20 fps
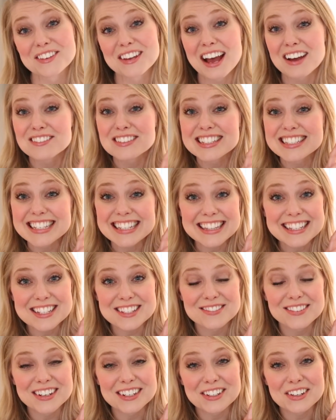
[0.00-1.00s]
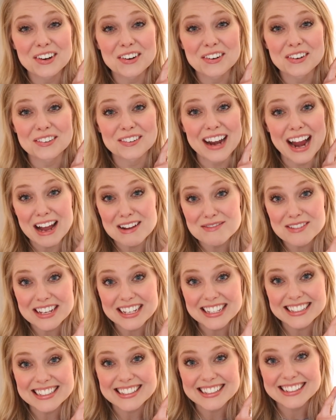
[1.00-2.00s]
you haven't seen this one, go grab
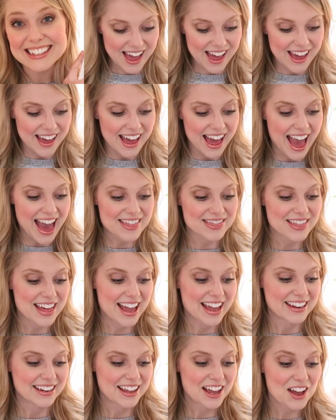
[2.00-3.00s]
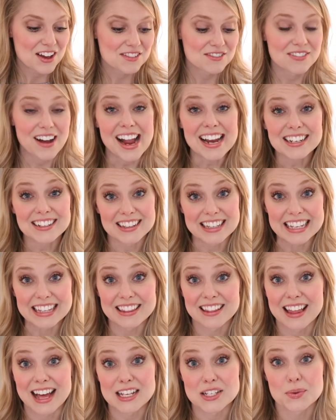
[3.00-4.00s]
it. And then finally, the
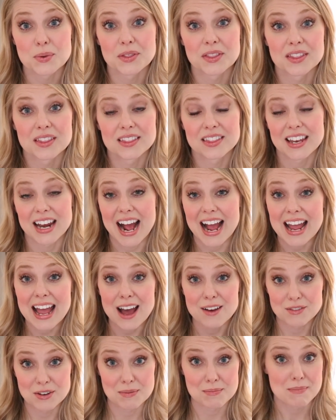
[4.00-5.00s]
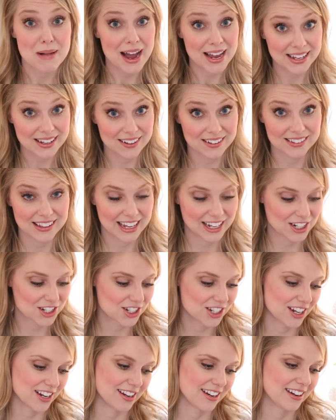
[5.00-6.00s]
last one that I have in my
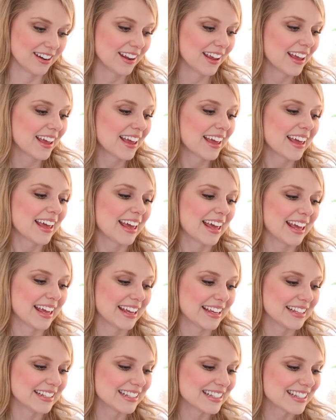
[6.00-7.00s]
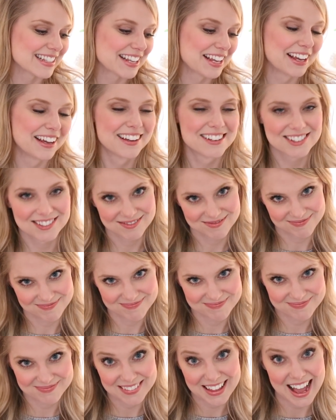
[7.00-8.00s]
collection is,
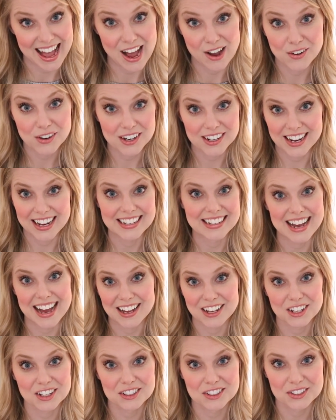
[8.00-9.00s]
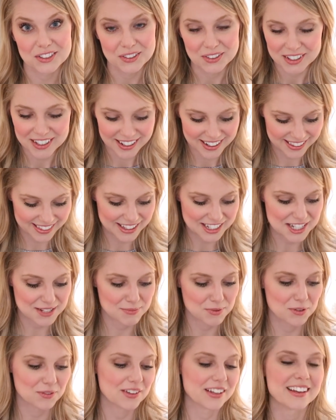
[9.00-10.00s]
how could I not include this
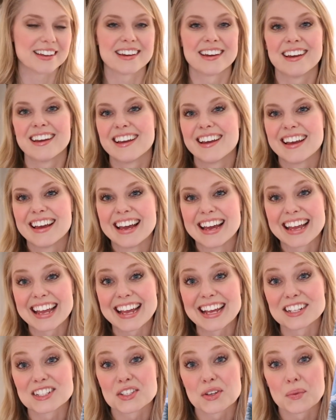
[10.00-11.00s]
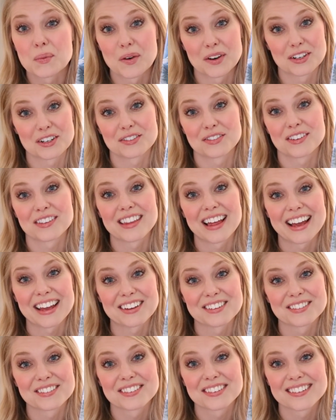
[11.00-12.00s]
movie? It's A Wonderful
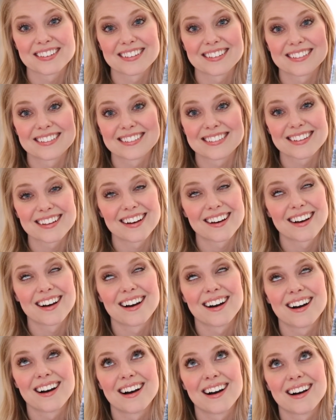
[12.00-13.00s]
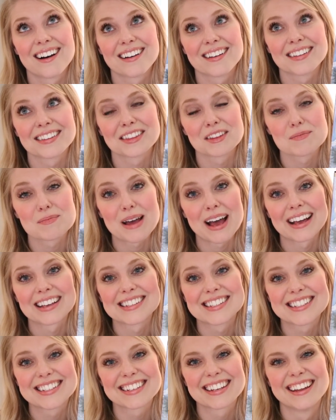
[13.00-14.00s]
Life. Oh, the
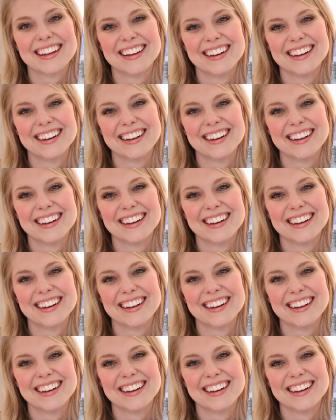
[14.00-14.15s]
best.